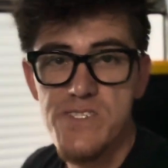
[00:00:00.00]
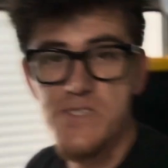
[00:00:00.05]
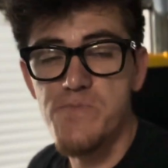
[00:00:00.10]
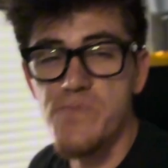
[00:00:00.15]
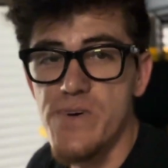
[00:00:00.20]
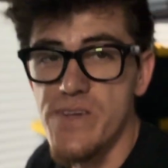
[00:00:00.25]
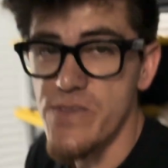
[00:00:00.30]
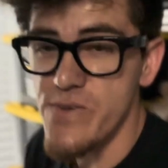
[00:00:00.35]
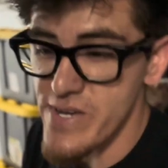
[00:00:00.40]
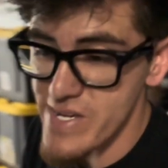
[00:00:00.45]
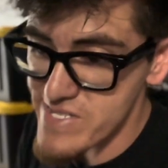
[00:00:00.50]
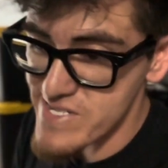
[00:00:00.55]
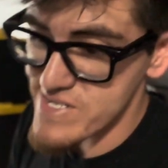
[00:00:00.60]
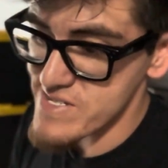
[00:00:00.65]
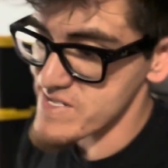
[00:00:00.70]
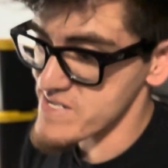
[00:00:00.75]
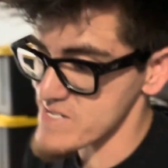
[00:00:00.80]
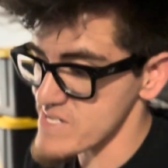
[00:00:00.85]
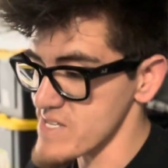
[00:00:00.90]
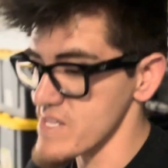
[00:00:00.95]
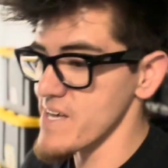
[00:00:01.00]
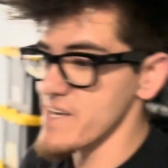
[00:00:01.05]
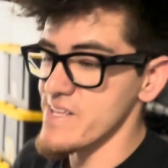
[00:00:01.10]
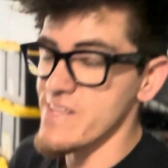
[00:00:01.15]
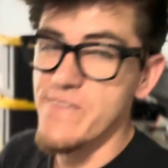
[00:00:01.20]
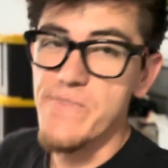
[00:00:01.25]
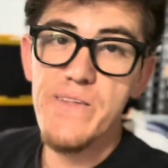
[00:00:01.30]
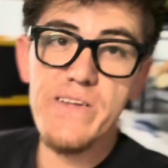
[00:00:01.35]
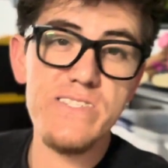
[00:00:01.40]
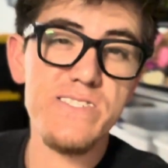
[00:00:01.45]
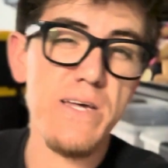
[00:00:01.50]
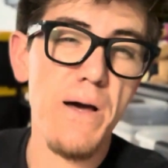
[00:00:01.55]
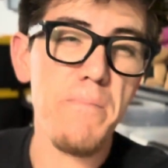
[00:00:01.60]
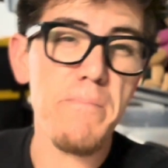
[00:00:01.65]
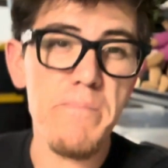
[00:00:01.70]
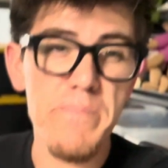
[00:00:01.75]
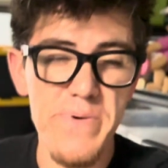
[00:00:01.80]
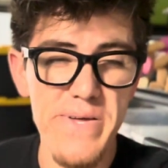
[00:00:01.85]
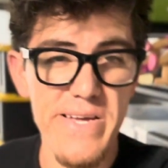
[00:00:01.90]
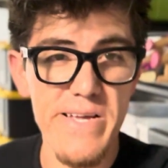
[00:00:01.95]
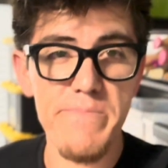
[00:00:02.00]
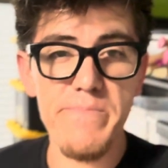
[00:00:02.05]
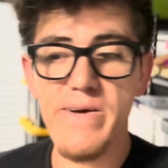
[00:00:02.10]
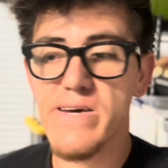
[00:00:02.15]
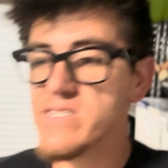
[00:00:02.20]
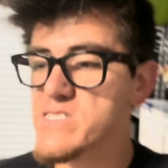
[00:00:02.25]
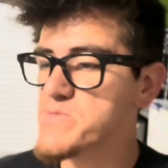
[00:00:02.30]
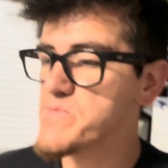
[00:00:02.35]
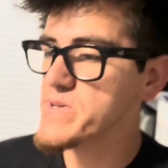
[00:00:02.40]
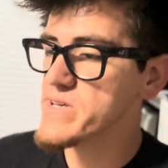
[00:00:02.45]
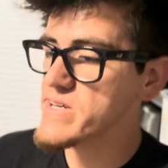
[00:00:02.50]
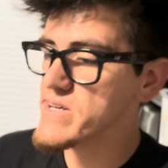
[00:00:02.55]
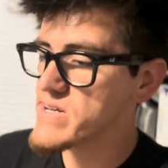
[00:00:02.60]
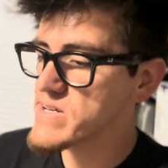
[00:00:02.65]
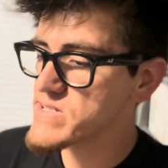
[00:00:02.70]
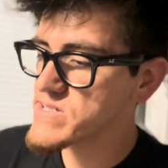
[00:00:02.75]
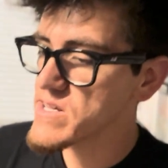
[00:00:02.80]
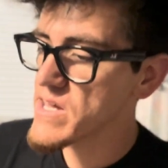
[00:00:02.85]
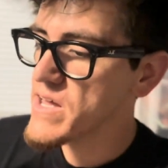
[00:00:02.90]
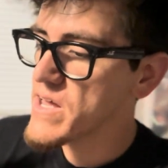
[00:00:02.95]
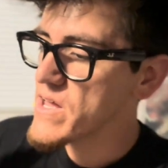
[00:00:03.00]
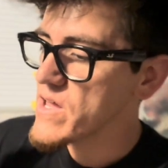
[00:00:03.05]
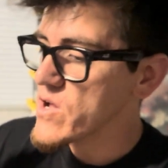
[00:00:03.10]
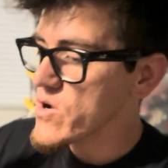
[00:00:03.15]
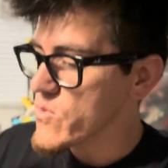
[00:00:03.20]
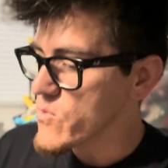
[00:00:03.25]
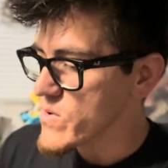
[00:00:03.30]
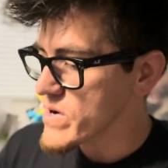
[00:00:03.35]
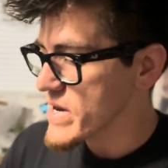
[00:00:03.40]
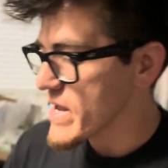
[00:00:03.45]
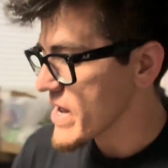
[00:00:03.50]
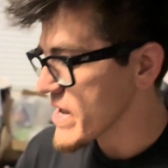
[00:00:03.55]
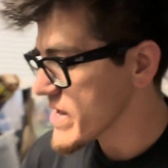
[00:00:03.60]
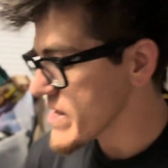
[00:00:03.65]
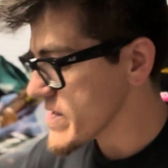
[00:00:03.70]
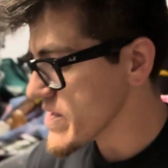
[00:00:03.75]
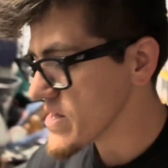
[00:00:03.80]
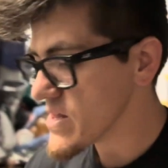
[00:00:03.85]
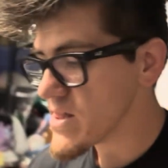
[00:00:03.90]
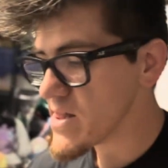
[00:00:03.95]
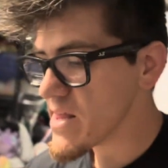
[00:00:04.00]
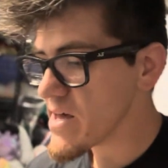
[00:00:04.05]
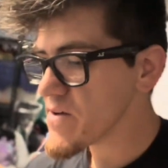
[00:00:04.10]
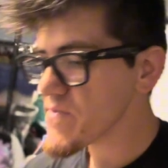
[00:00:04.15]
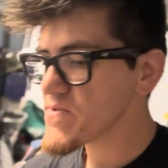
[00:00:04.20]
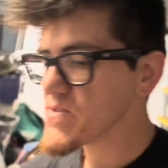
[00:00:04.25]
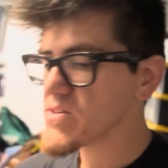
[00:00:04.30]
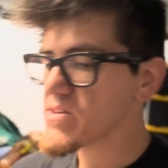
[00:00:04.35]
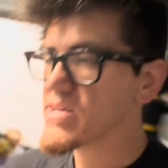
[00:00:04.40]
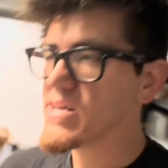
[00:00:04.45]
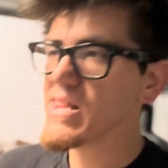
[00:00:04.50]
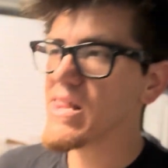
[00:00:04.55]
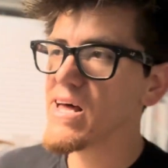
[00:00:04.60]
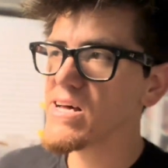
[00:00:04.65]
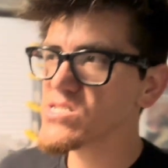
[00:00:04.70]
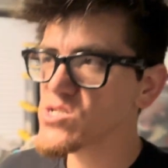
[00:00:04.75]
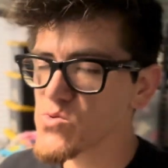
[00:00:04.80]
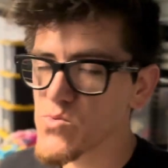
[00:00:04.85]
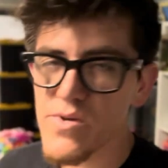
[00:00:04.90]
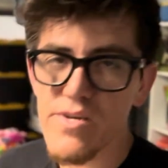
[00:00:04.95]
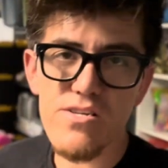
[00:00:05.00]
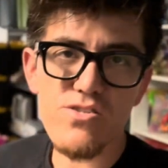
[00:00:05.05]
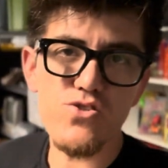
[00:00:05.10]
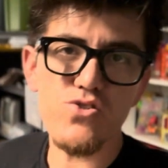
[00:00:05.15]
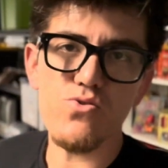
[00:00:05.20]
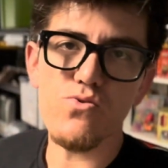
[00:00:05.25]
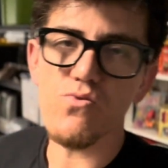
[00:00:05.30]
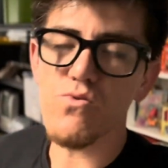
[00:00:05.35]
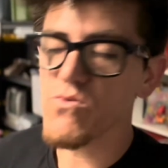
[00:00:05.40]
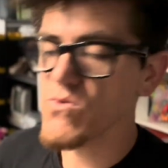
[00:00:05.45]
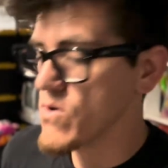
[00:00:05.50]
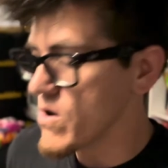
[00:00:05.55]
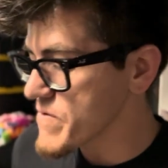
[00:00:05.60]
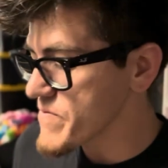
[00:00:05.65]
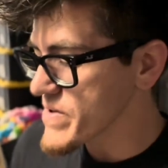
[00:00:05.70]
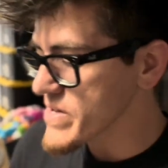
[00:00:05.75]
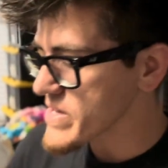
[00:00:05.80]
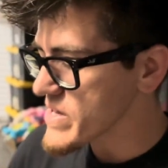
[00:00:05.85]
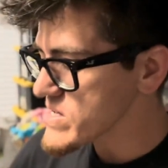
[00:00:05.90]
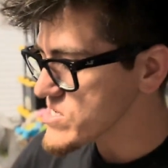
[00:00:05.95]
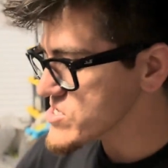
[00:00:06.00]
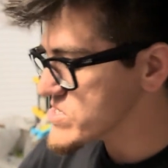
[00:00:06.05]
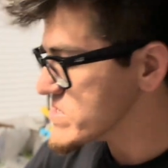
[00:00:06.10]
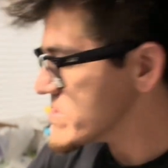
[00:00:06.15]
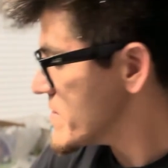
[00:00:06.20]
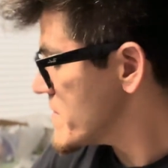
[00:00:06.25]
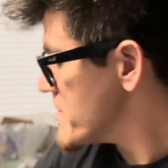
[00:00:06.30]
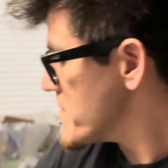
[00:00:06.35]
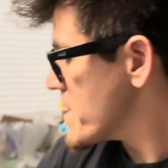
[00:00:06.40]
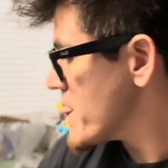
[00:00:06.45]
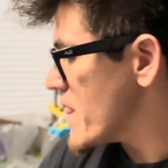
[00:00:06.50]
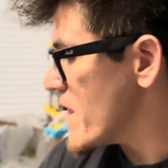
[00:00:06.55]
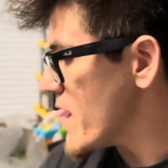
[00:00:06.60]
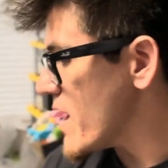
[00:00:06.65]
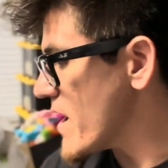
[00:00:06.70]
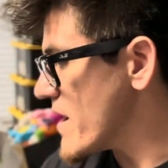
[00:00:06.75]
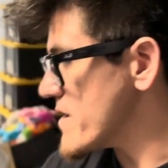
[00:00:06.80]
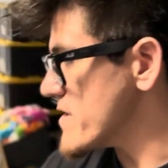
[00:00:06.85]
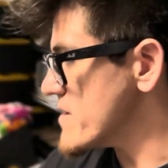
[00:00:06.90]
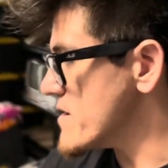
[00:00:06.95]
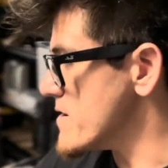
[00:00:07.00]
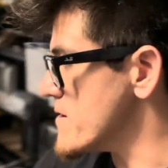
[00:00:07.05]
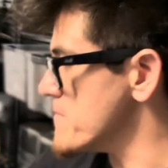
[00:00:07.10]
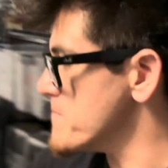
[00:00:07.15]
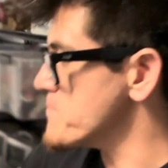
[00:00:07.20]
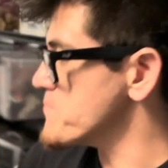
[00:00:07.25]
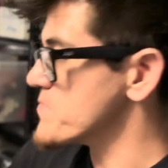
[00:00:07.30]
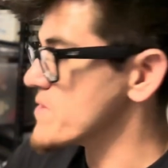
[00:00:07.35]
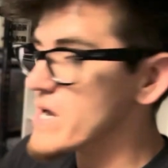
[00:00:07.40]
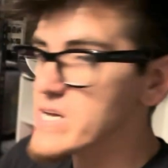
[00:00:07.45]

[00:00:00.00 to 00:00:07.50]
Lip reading: But you guys can see like there's a big mess because when I left last week on vacation, I